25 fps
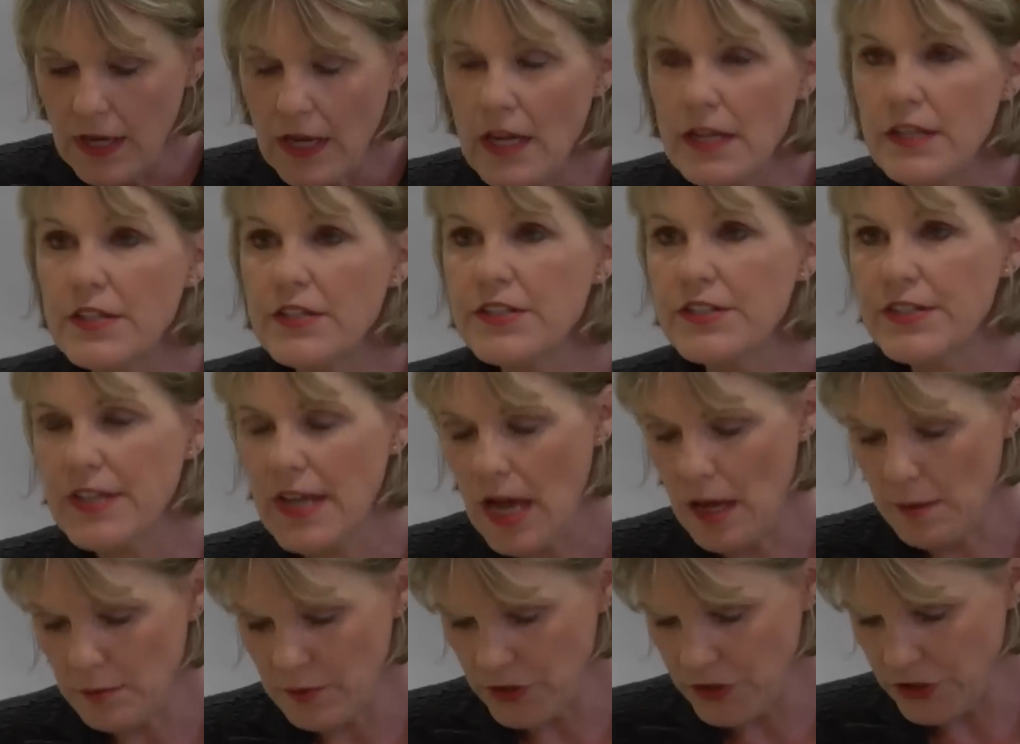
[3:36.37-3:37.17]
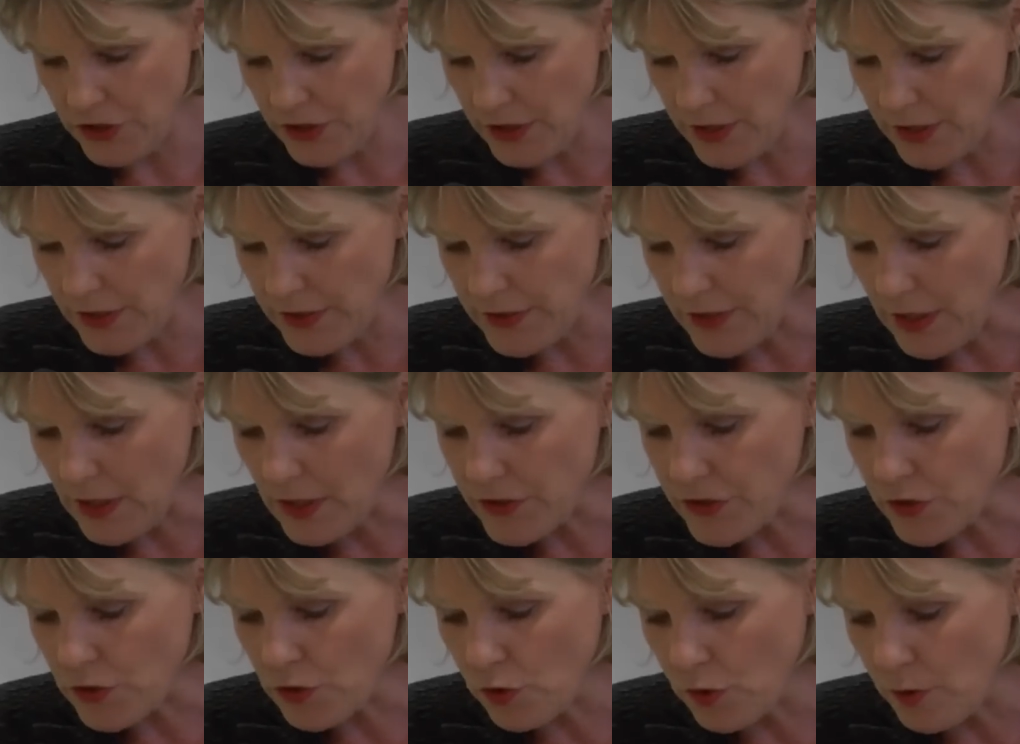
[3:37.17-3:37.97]
It establishes a
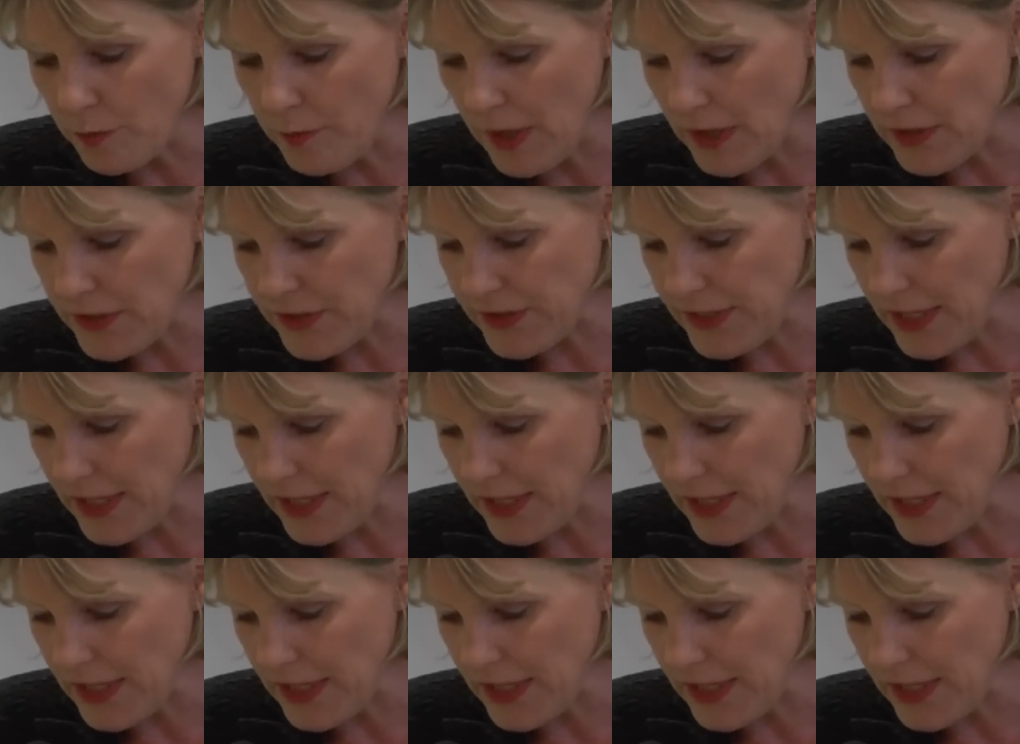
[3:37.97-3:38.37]
school bus